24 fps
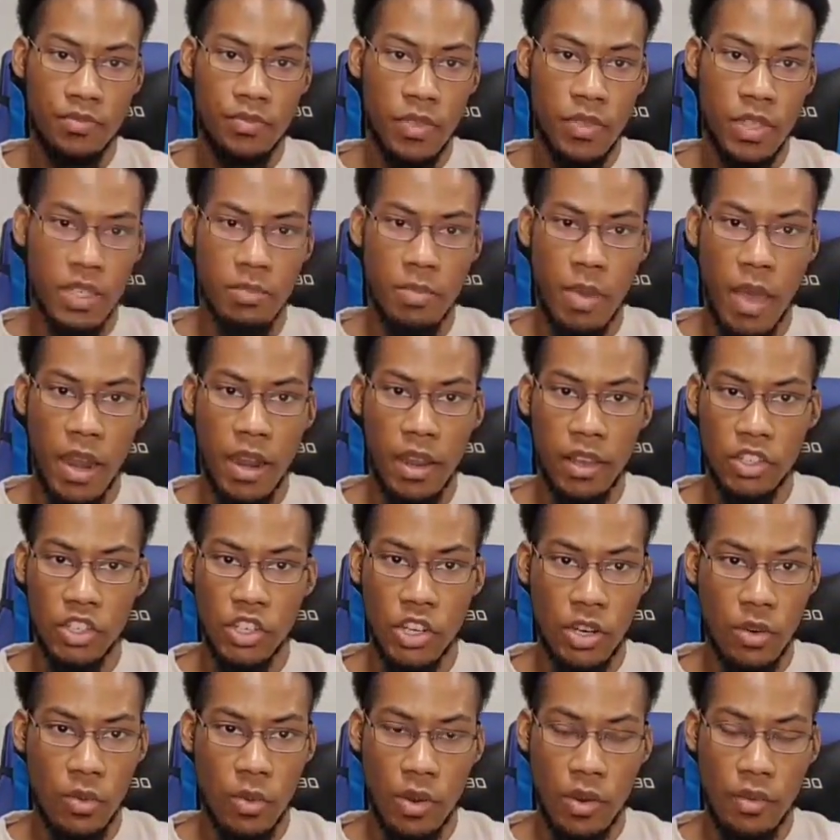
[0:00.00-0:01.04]
Hispanic
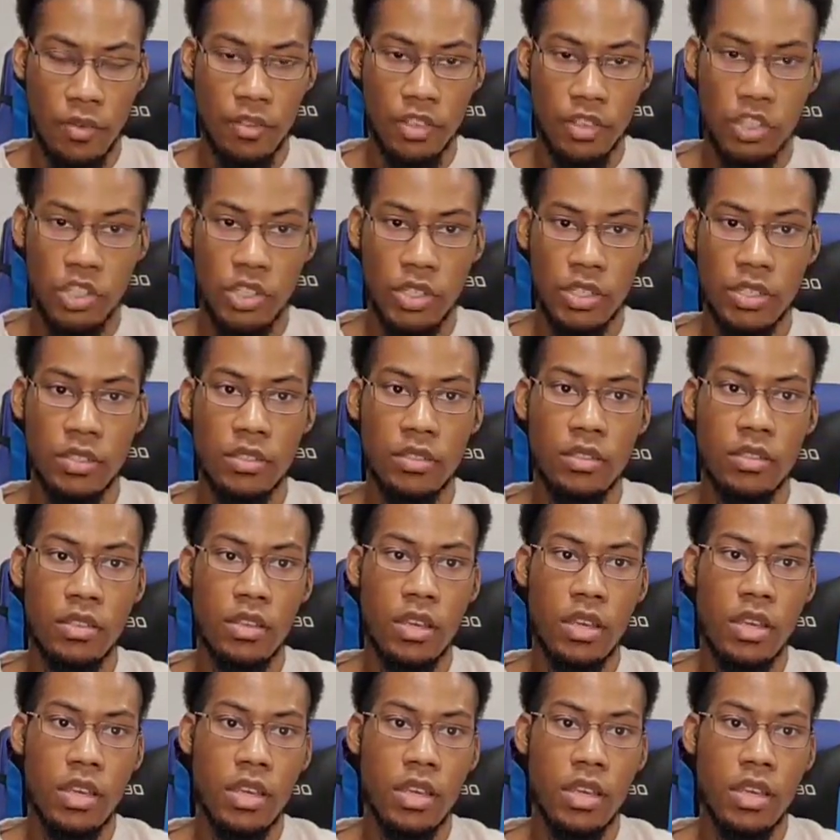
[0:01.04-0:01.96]
chick or whatever she is.